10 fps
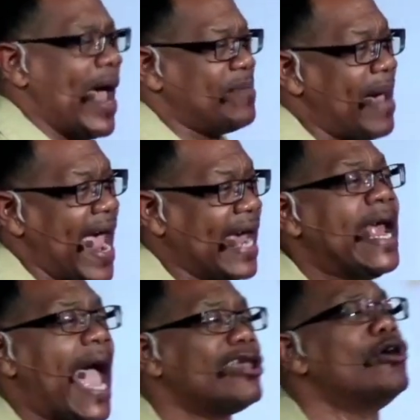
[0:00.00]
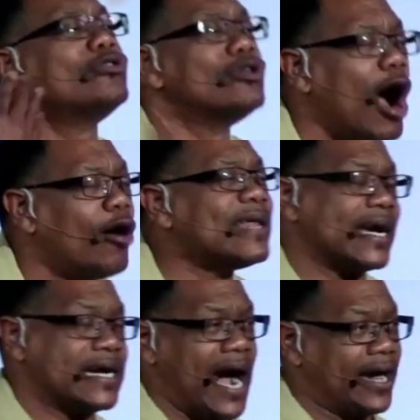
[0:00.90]
made, and you know that
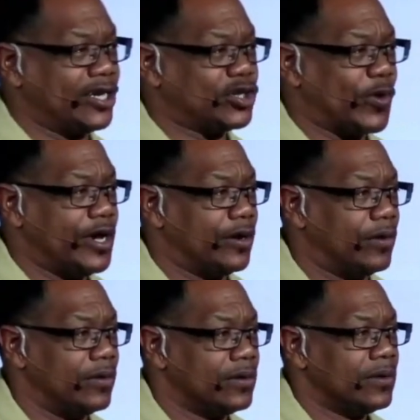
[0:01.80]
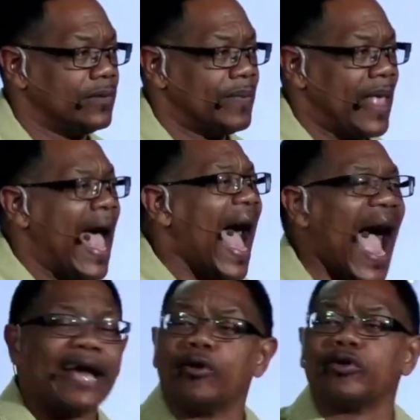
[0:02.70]
God is real. I
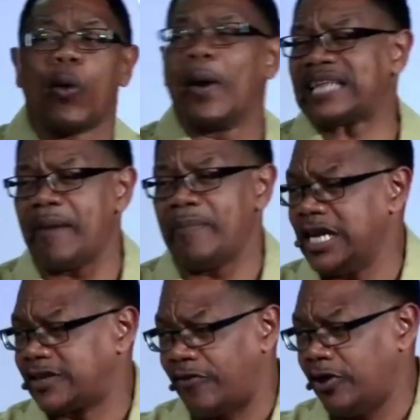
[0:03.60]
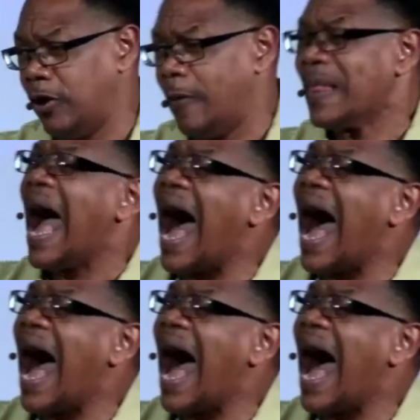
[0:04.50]
don't know what that means for you. I